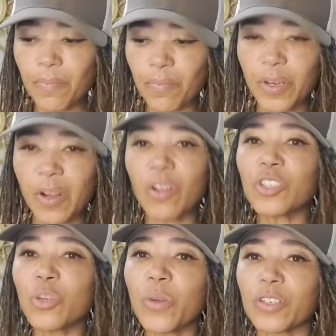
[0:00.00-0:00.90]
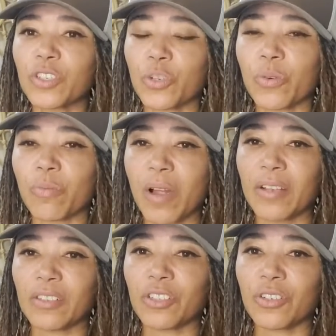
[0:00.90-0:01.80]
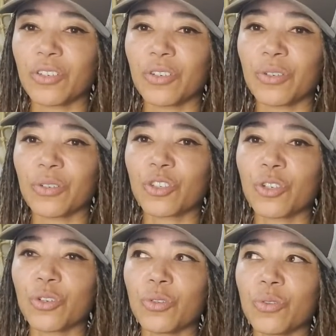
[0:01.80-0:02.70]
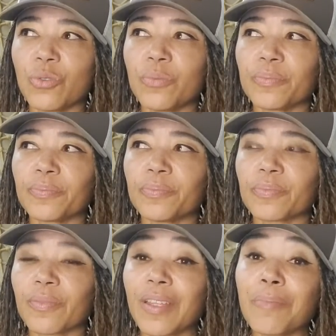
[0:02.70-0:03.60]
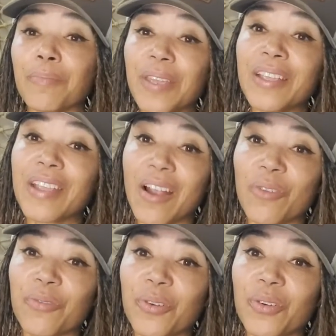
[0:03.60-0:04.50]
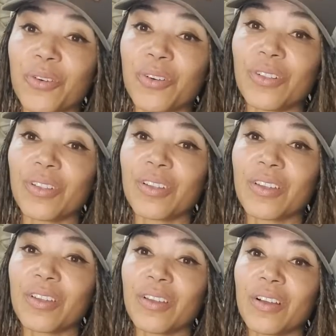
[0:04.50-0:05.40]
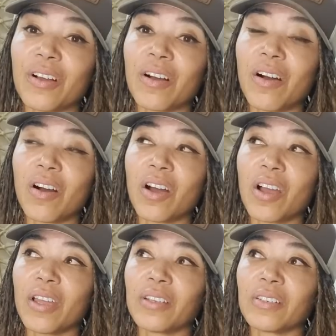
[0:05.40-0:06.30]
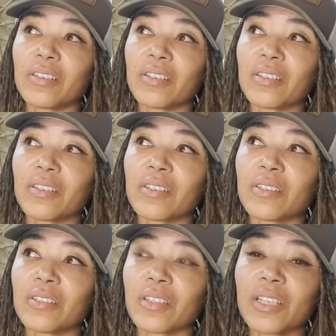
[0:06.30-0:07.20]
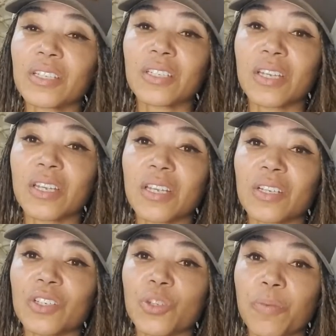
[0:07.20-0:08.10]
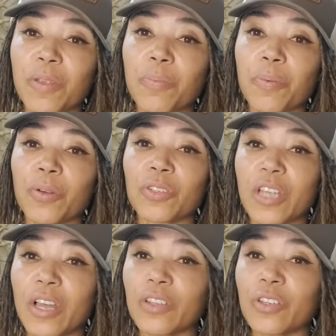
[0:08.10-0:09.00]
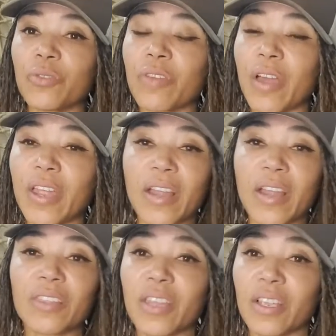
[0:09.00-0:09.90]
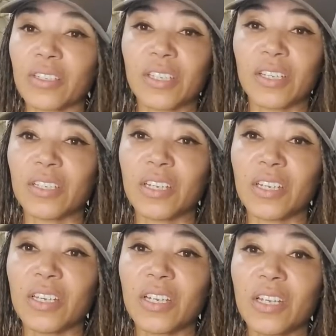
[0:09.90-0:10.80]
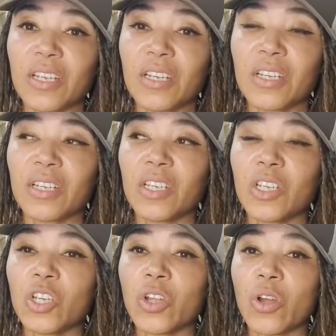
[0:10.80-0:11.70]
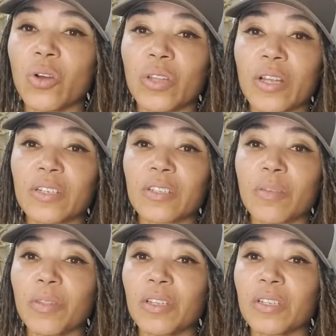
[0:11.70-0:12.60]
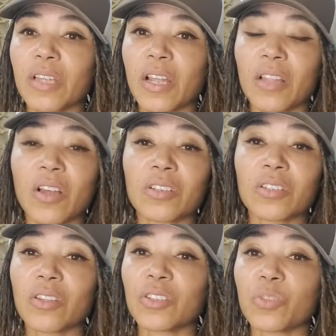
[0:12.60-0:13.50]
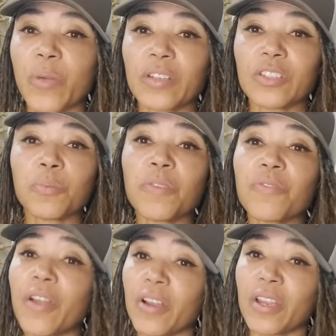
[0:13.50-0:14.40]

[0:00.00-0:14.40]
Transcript: But I also wanted to remind you to be careful on listening to people tell you that anything is easy. You know, like some of these, like I lost all this weight. Just be very